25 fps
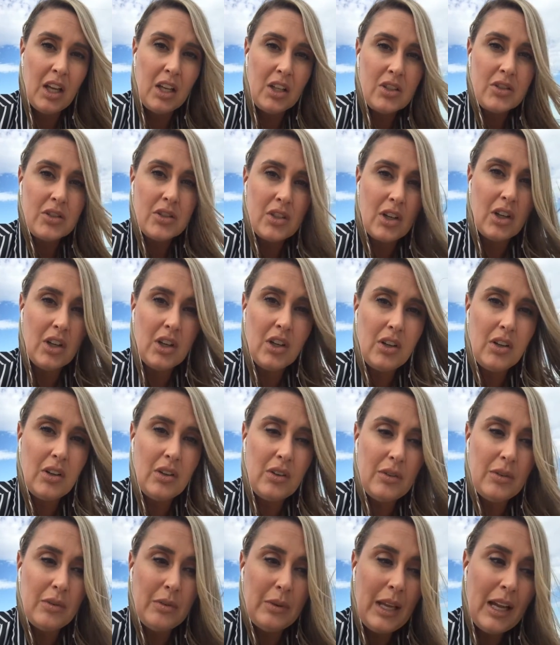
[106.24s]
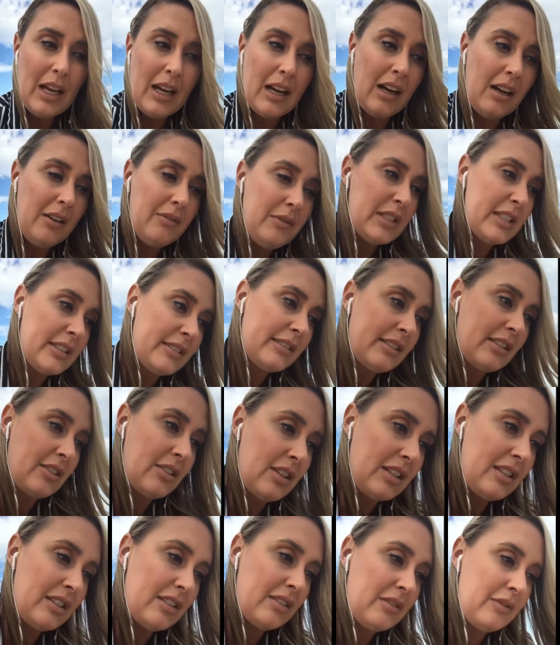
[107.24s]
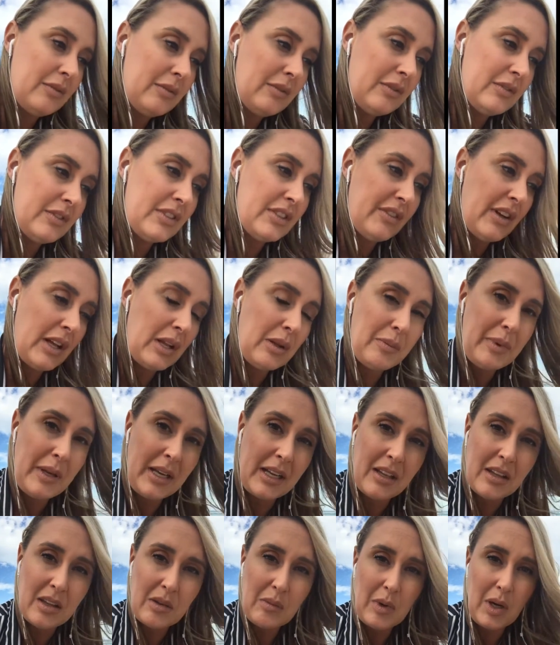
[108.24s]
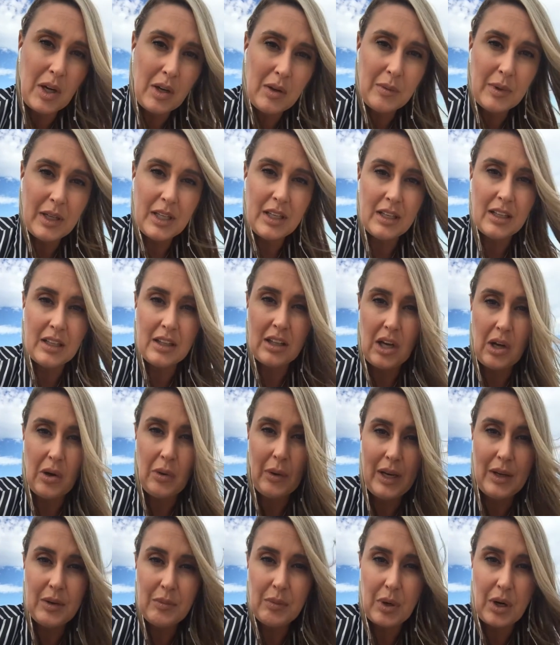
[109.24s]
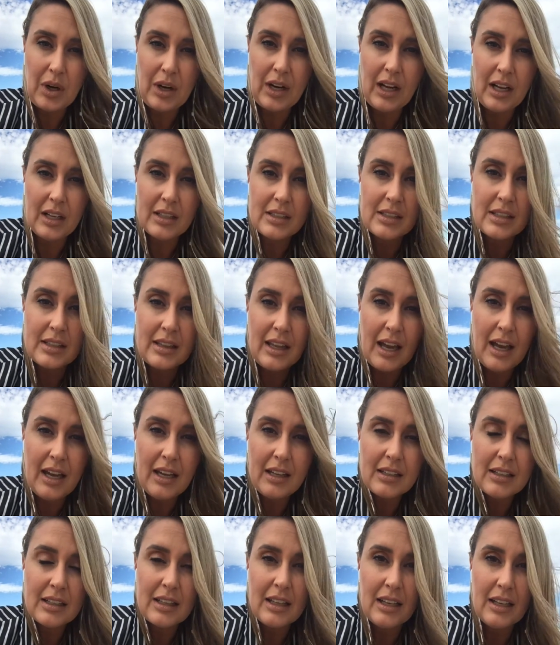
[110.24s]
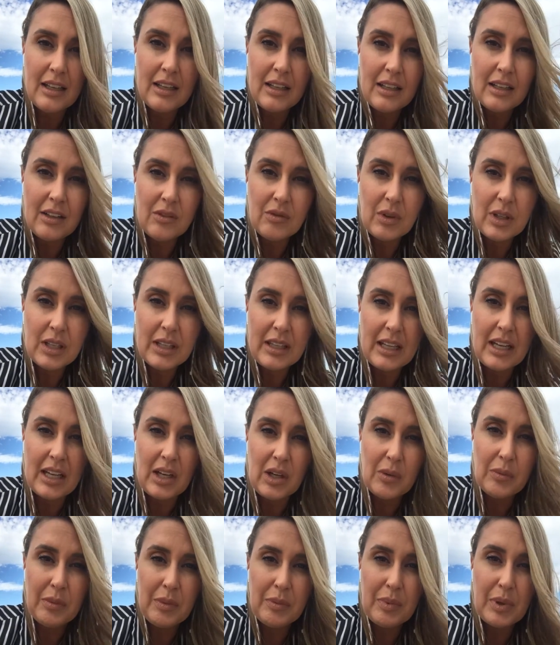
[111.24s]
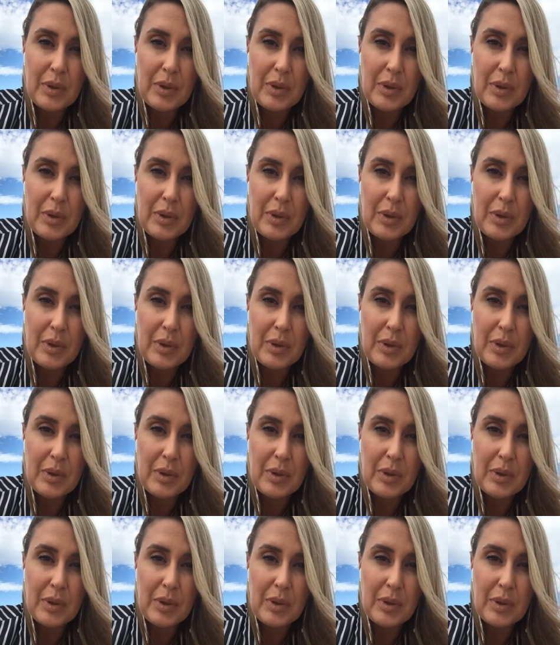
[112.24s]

so yeah, I'm just sort of developing at the moment a low-end product that can really help